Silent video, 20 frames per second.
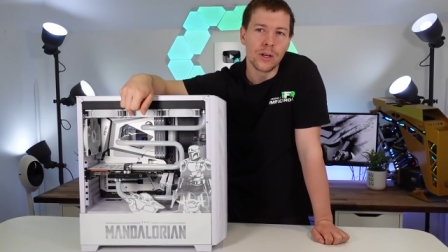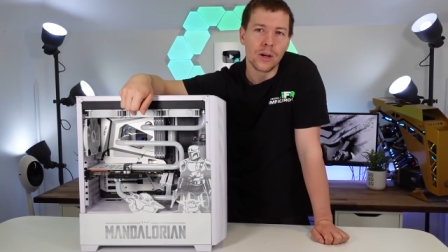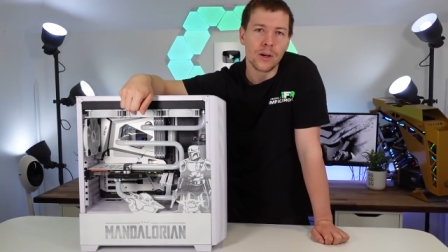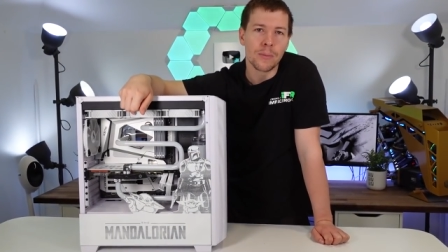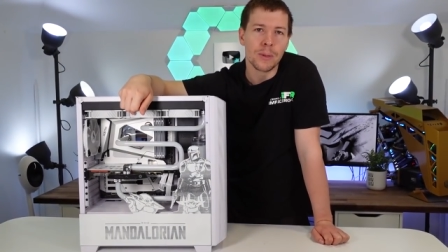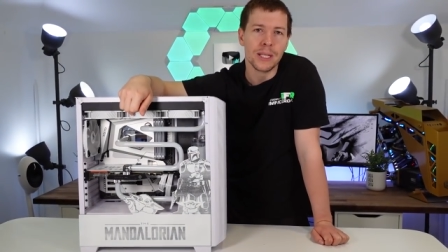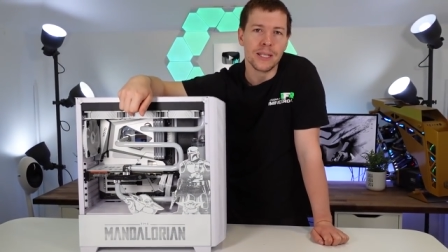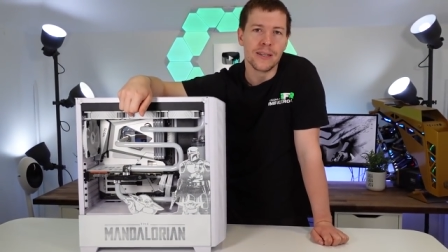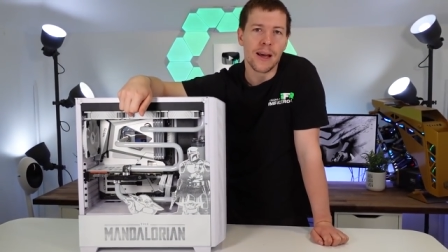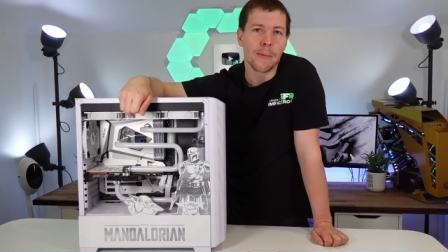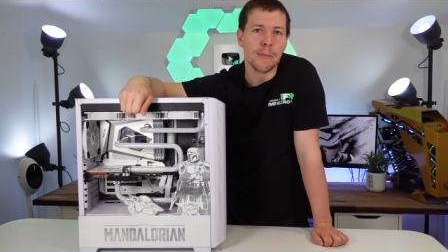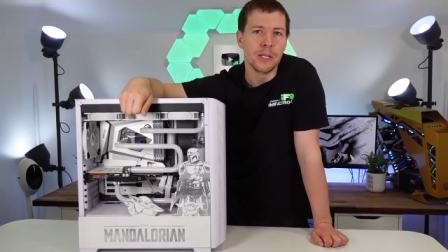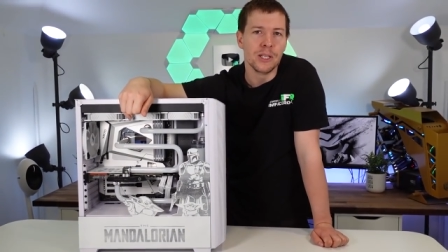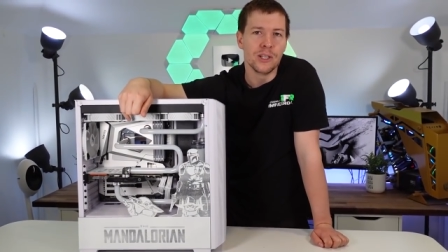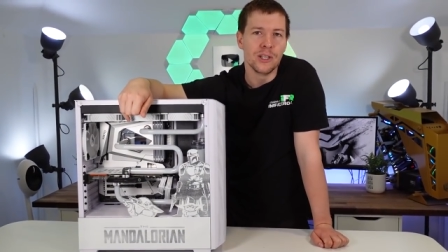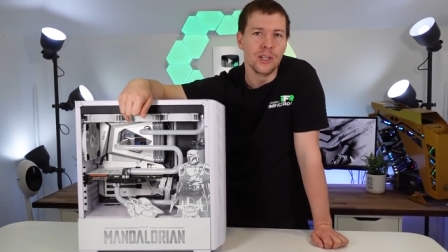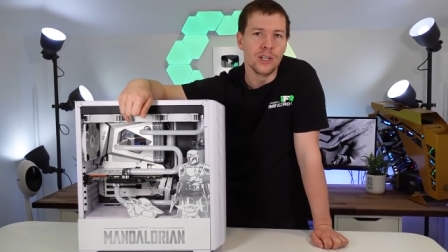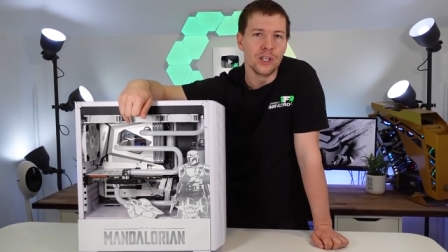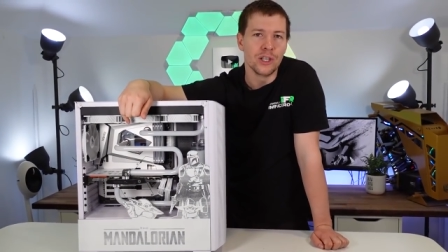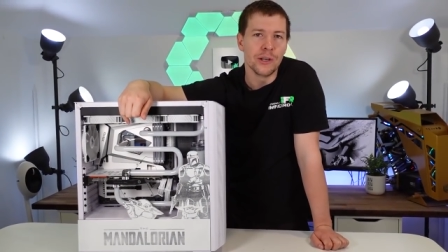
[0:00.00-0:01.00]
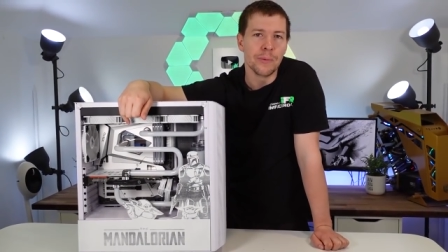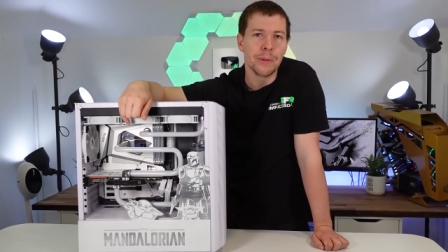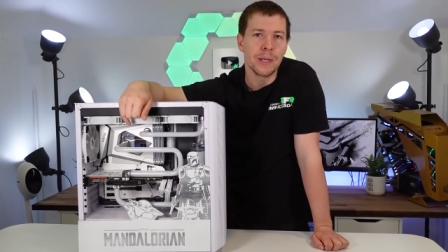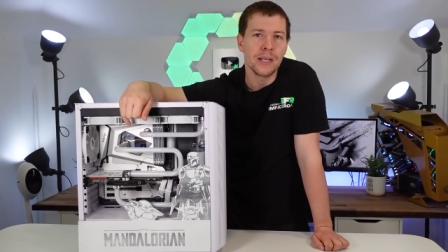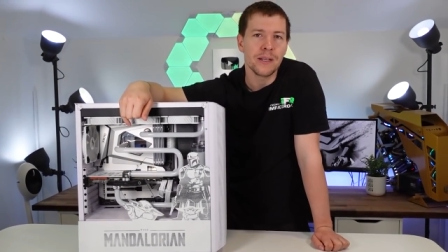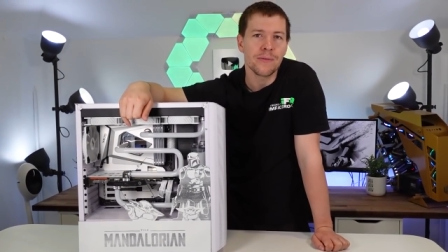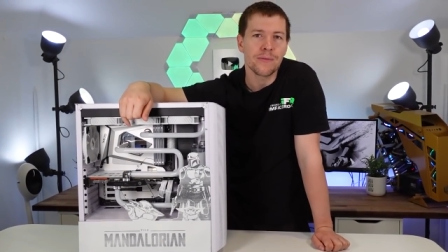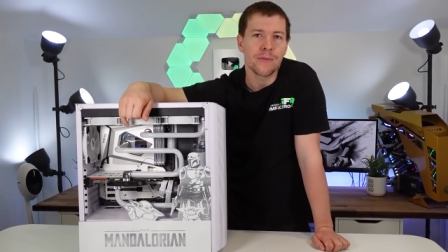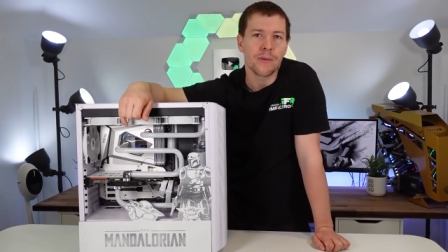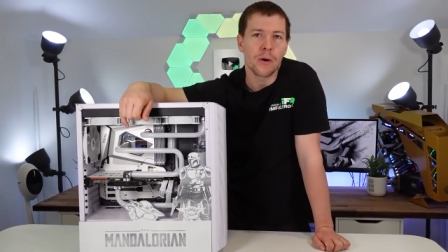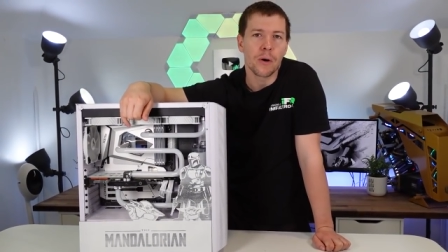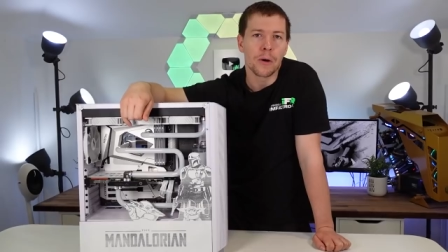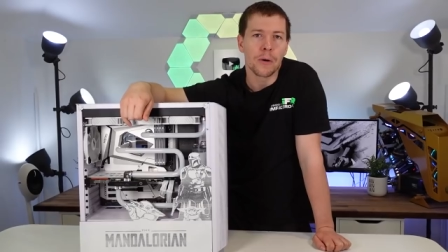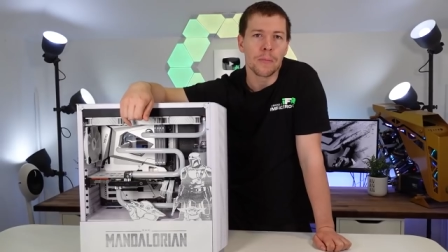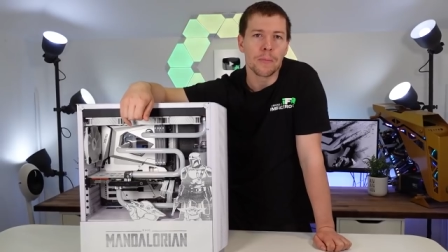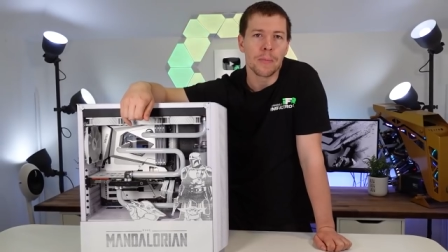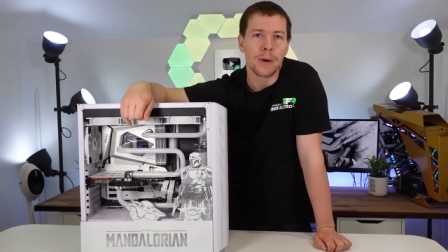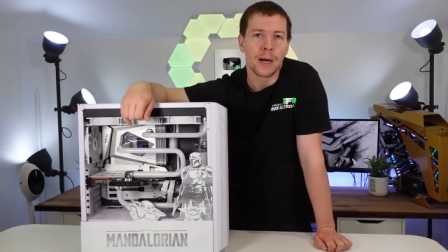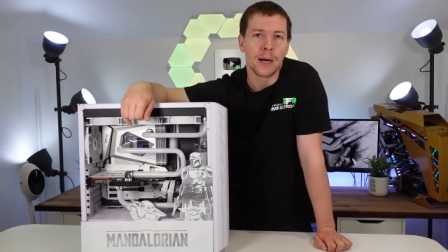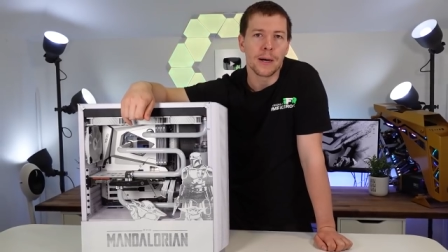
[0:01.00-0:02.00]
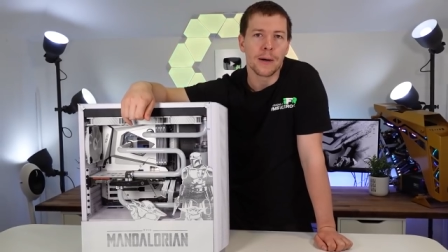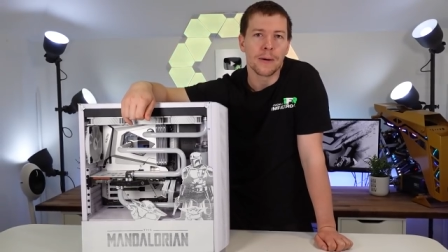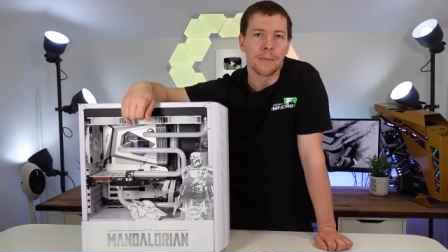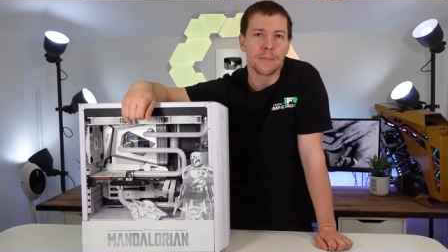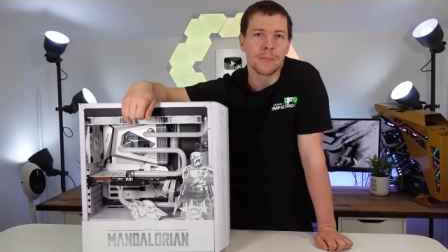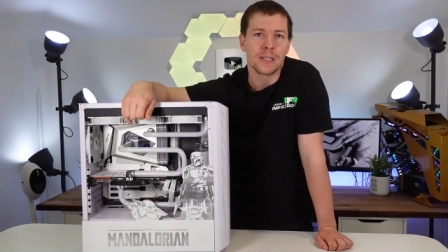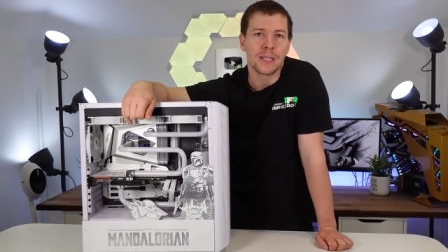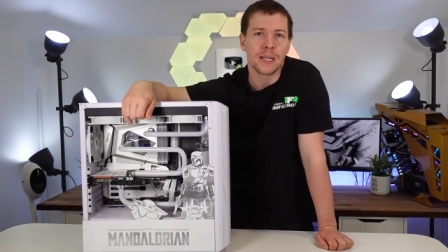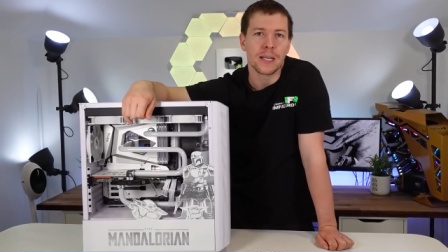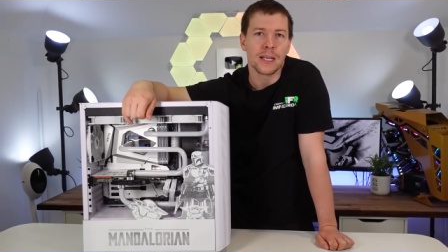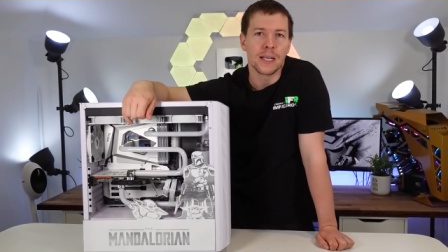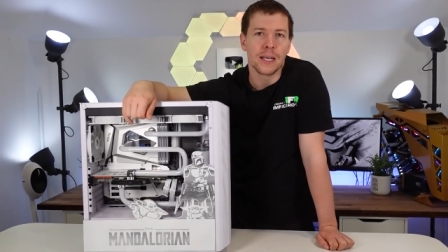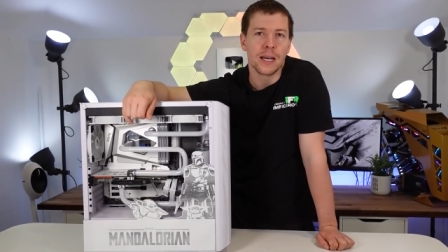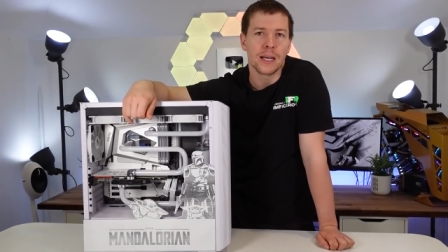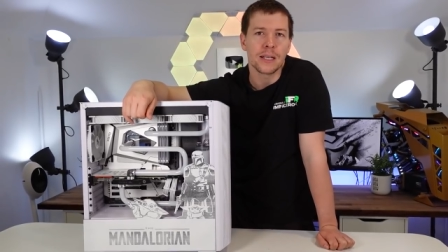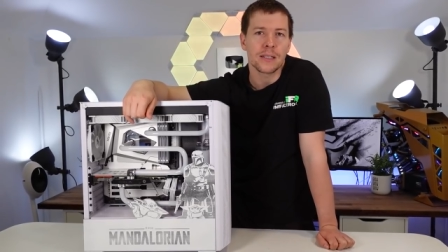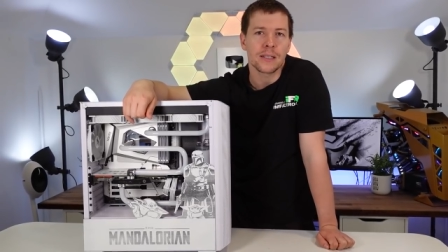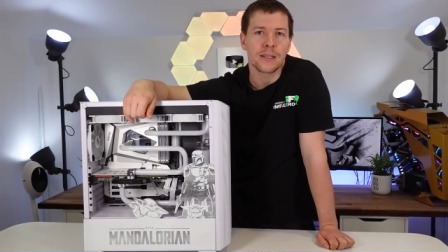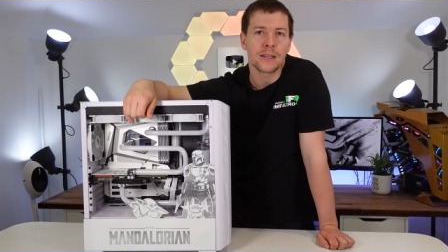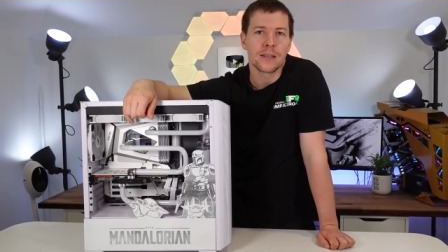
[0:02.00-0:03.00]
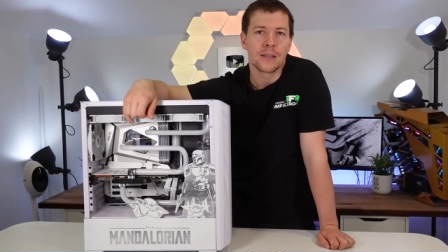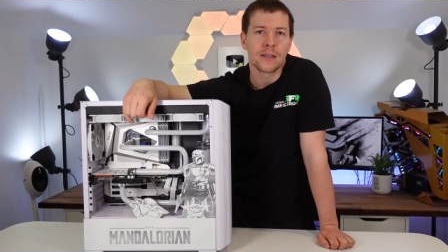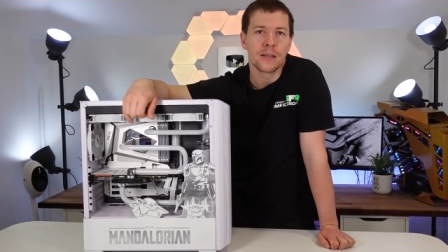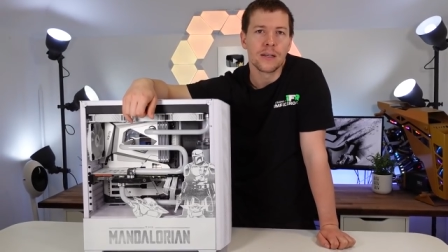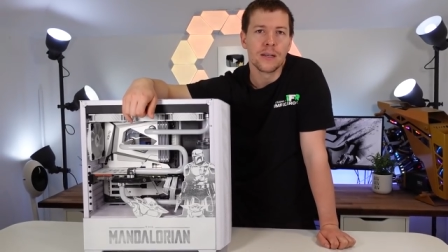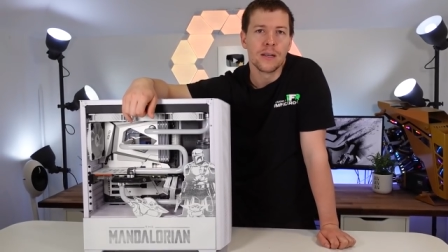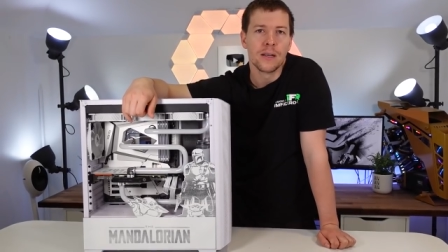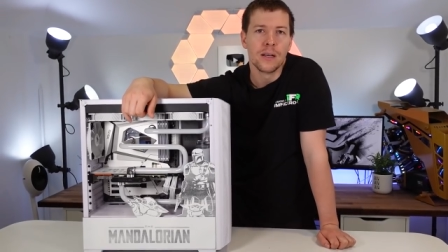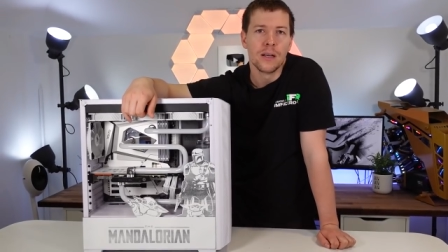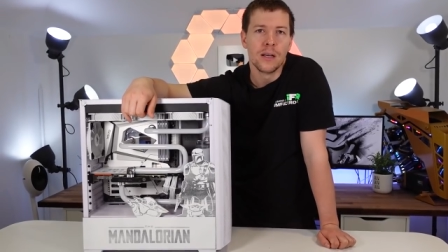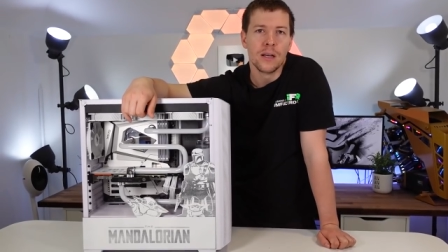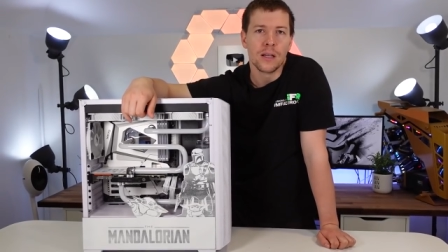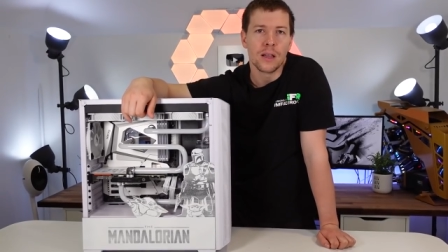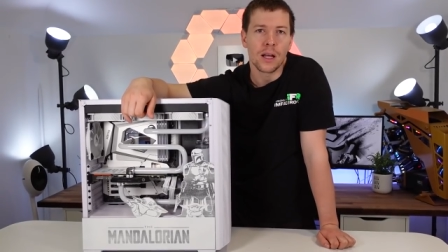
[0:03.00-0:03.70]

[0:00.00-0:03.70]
got a bit damaged in shipping from um, CES. Yeah.